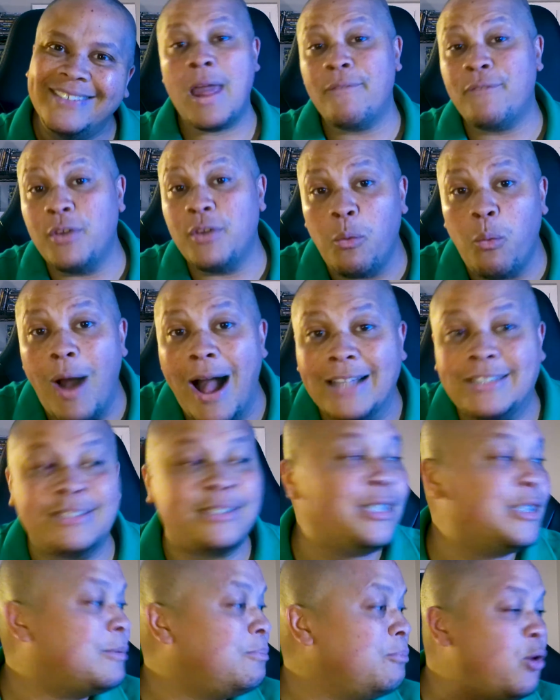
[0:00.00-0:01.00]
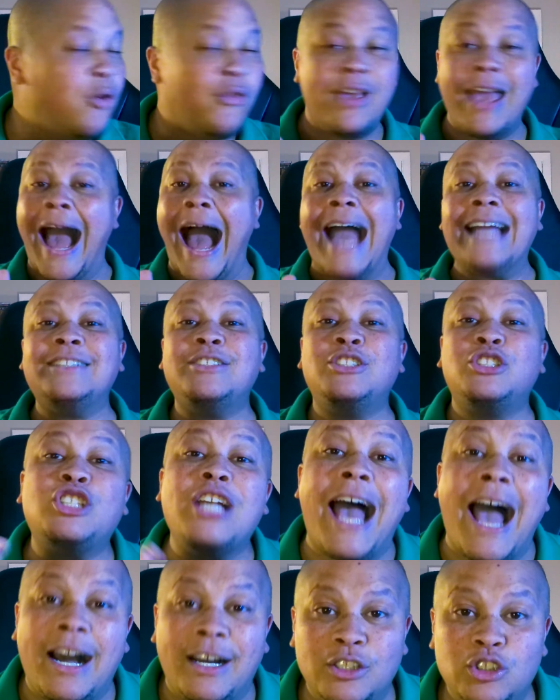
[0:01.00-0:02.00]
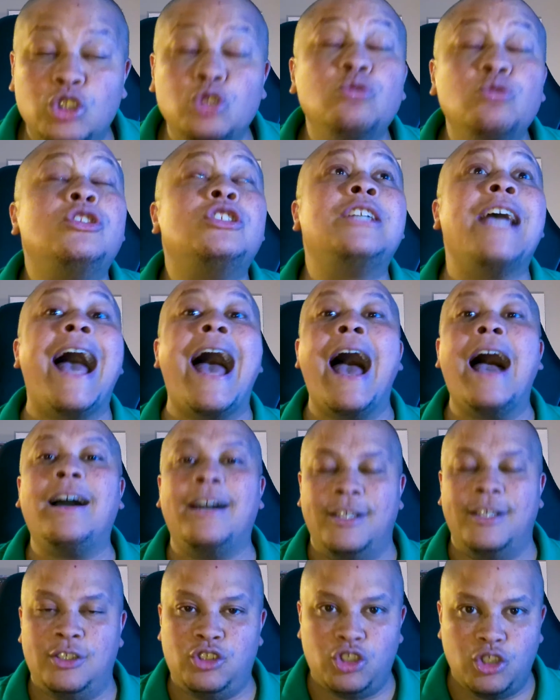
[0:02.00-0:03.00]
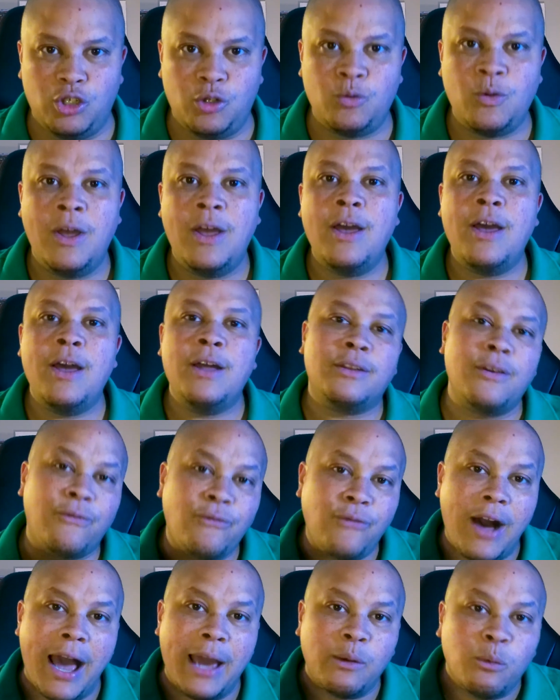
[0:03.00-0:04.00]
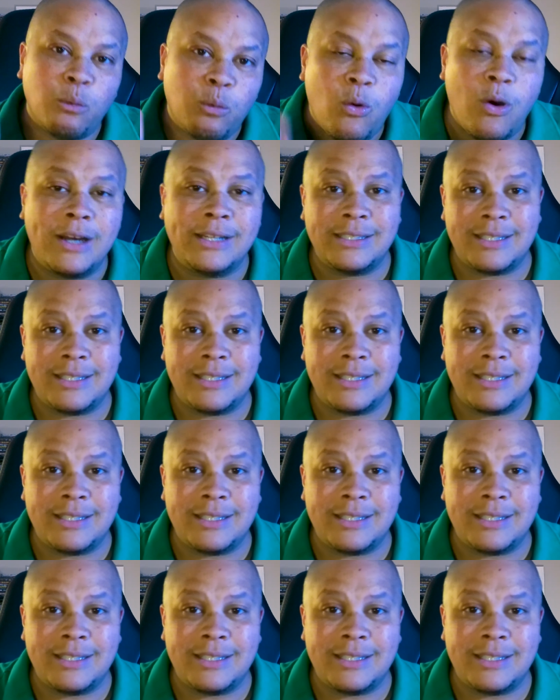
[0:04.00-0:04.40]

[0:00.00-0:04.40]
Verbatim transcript: If you watch this movie, I challenge you, challenge you to find one